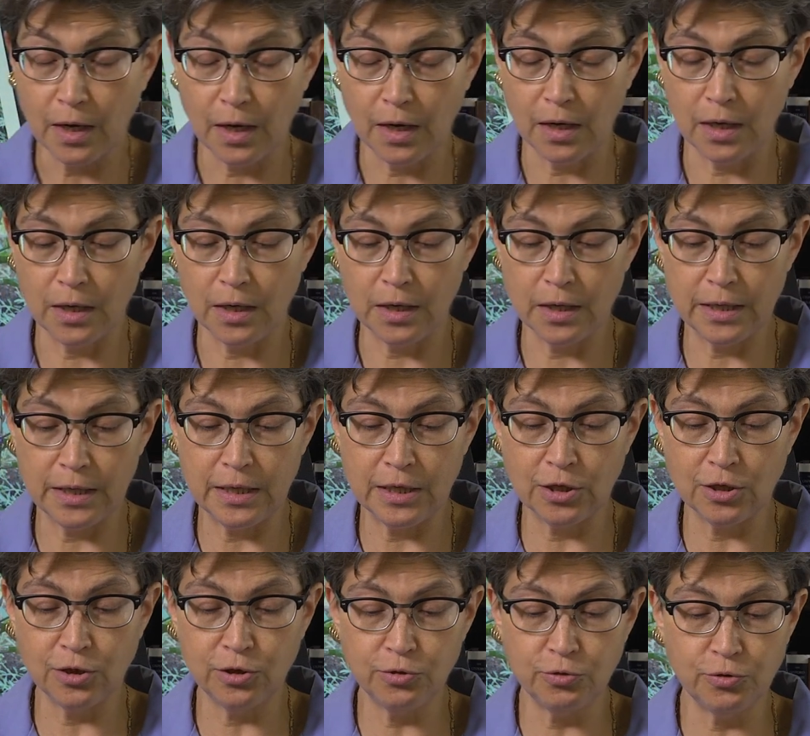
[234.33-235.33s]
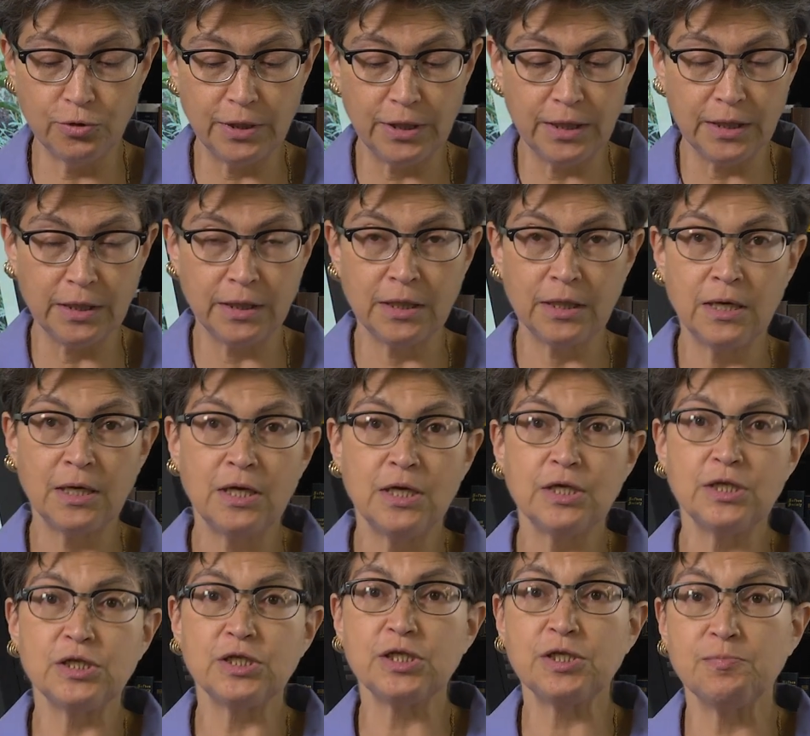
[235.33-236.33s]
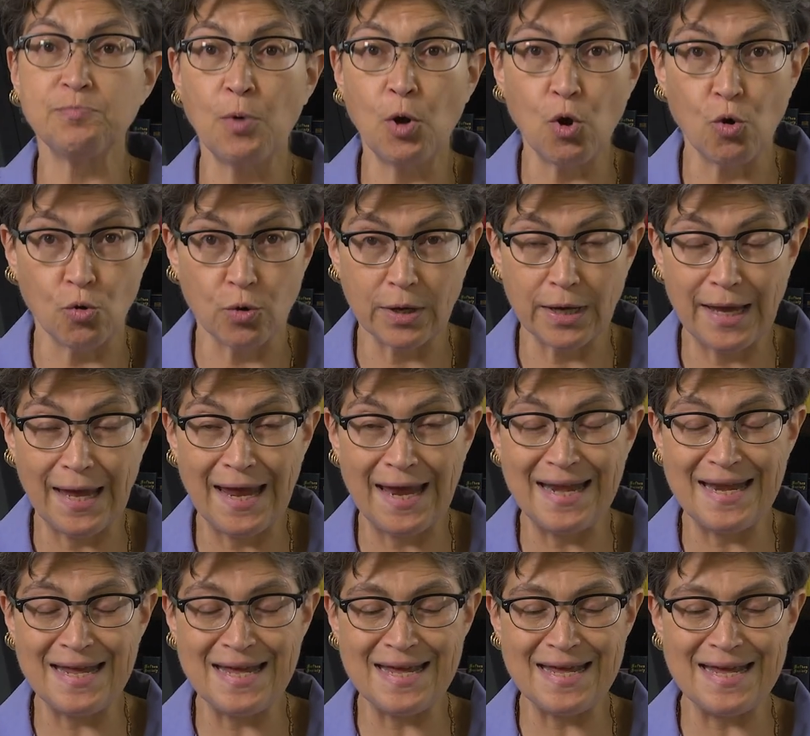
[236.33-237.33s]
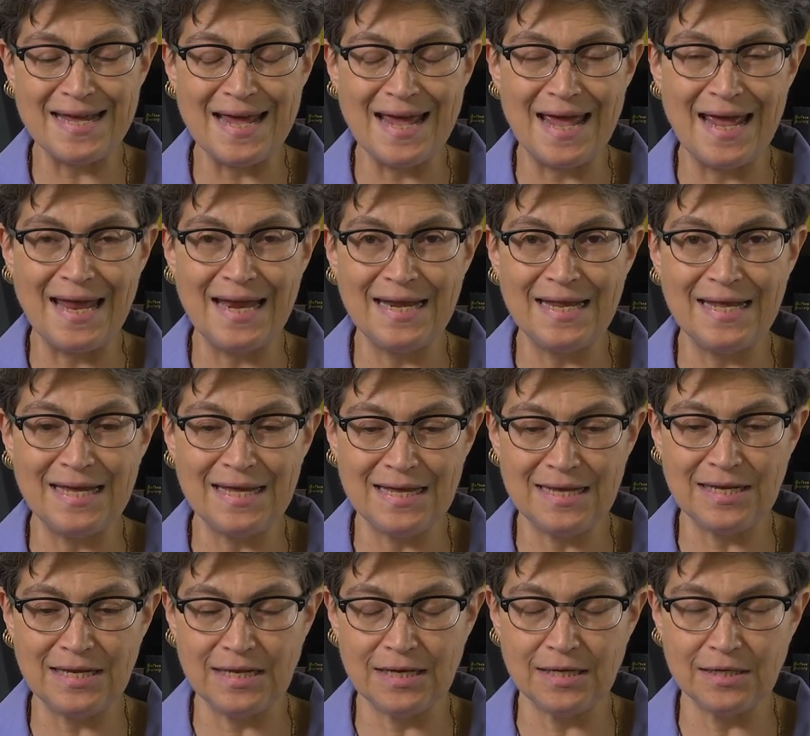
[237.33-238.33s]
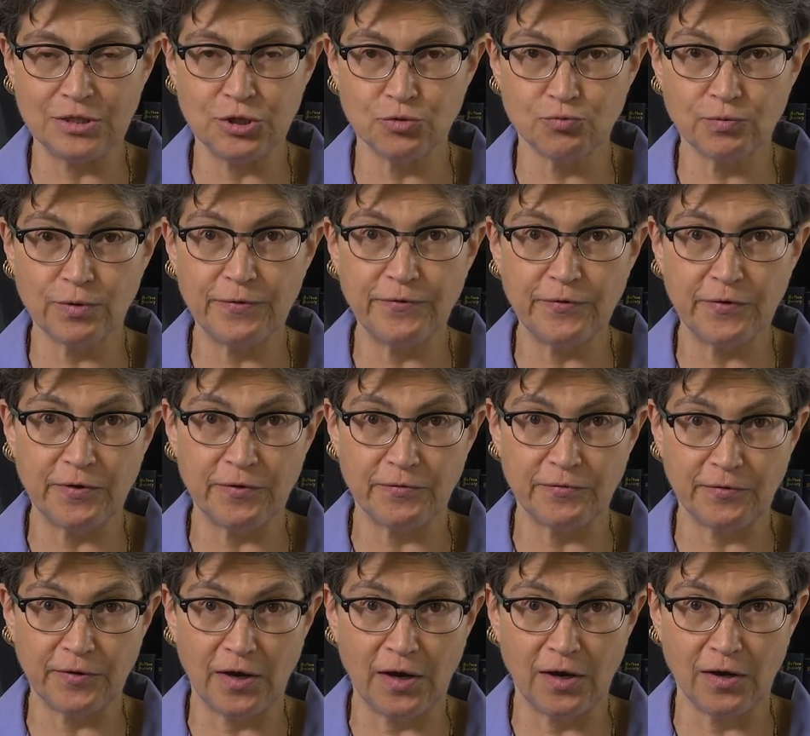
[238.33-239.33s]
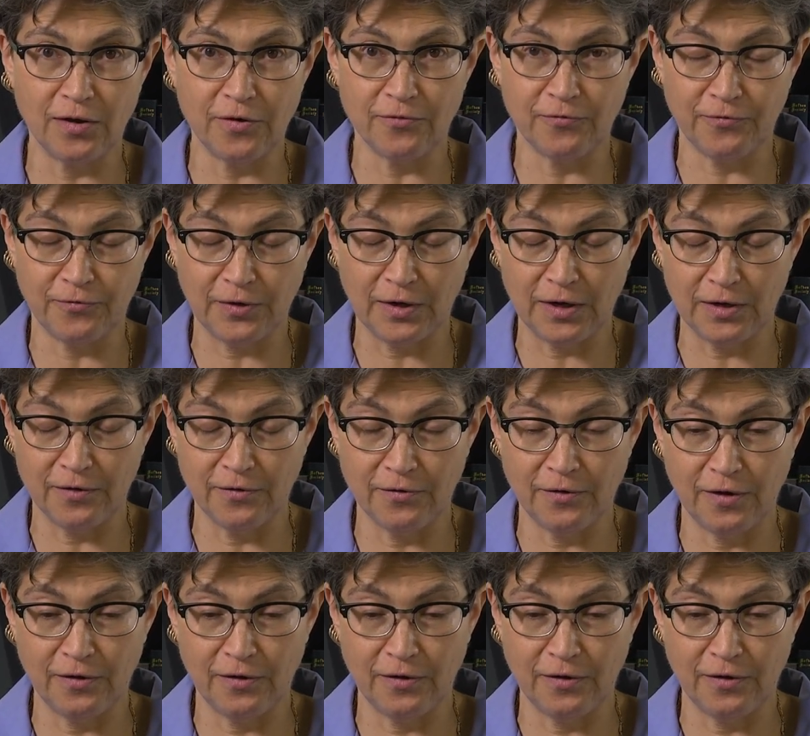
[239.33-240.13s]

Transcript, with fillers: uh, including smoke, any any derivative of, uh,